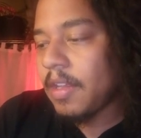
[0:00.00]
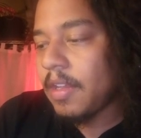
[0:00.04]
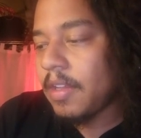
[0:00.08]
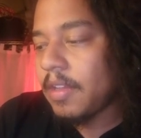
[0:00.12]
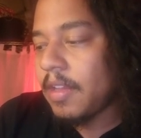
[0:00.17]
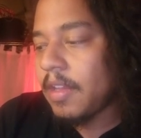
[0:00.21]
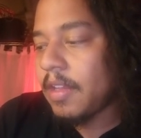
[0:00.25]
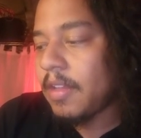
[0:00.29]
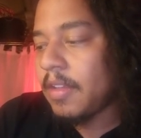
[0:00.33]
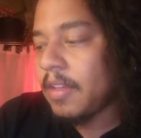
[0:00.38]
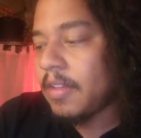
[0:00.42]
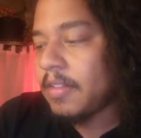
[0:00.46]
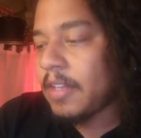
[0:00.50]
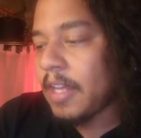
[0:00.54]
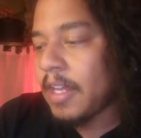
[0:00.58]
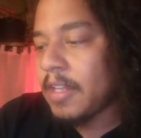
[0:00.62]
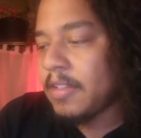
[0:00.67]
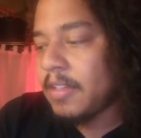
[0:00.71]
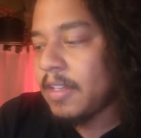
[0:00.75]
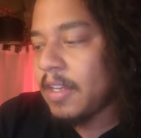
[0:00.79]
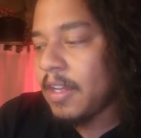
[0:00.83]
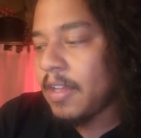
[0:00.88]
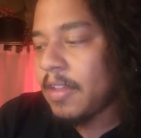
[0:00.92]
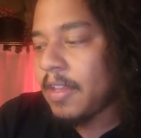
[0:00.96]
this
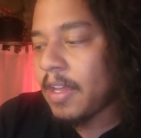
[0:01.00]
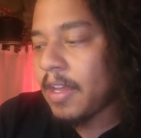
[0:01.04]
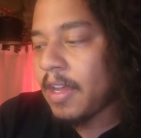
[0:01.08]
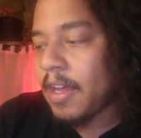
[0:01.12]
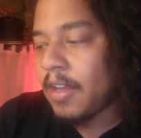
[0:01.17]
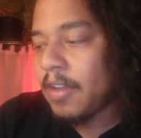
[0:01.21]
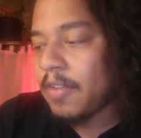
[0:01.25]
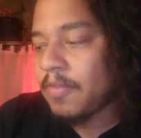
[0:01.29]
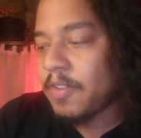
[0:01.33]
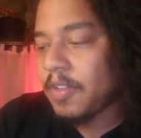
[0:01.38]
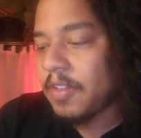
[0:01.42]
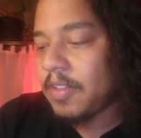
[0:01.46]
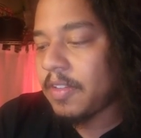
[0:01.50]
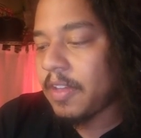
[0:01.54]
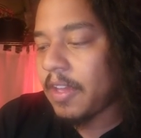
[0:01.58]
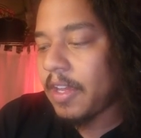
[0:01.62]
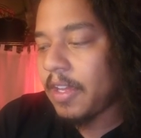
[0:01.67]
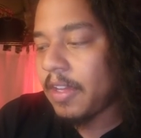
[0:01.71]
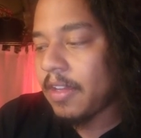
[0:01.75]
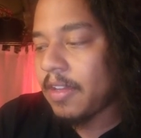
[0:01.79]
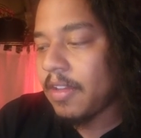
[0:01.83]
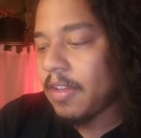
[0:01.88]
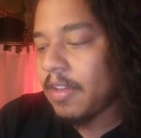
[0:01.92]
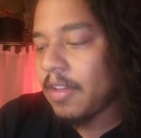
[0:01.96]
idea that kind of just
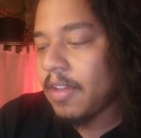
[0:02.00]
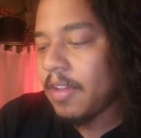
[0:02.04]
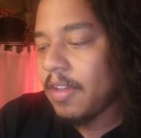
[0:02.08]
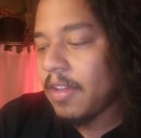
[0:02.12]
like